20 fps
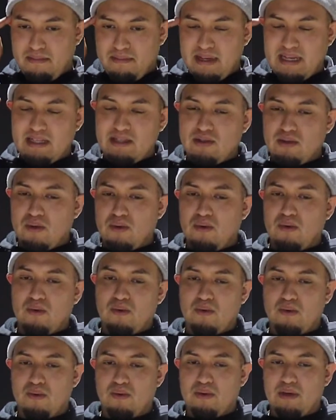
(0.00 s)

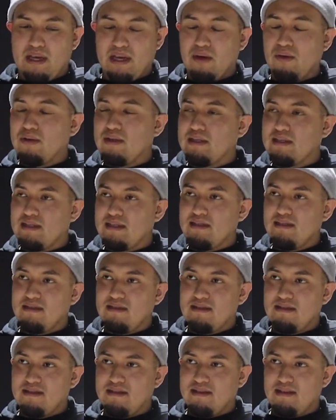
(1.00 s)
mental illnesses
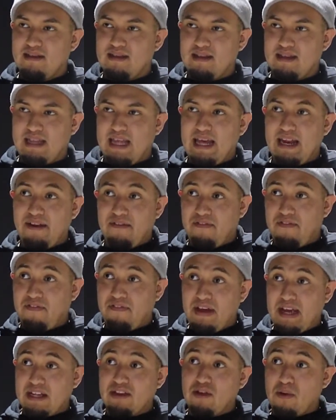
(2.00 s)
that
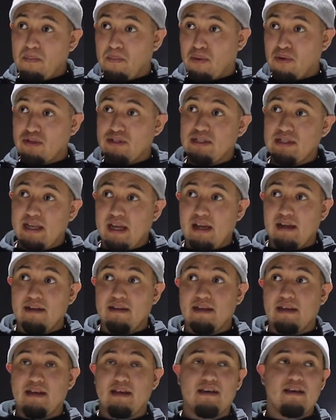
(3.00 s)
affect
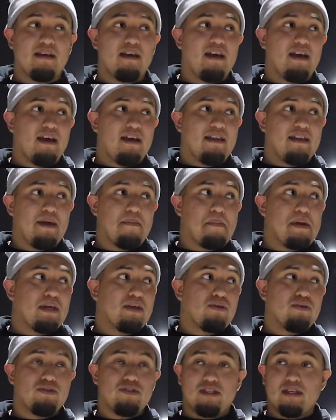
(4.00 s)
personality and
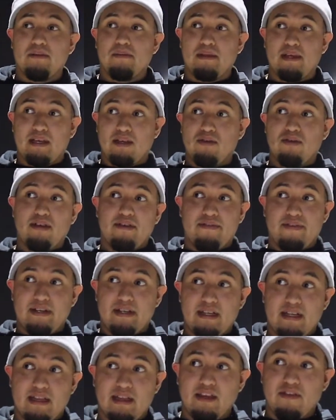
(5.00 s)
make you seem like you're
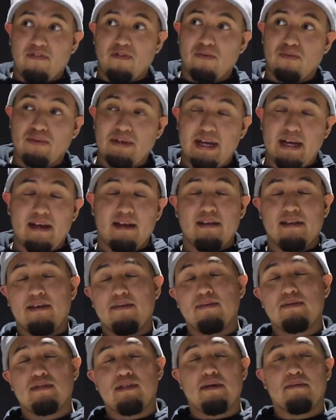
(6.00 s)
living in a different reality
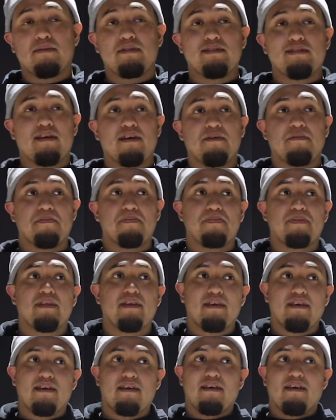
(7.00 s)
from time to time,
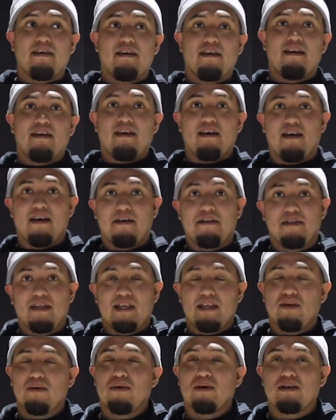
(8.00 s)
uh,
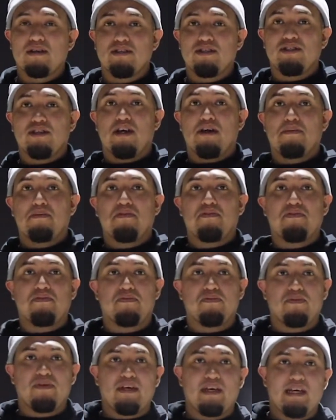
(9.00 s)
they do a good job
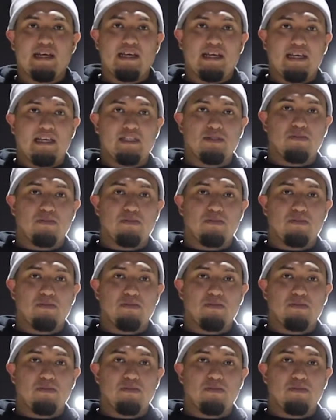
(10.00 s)
of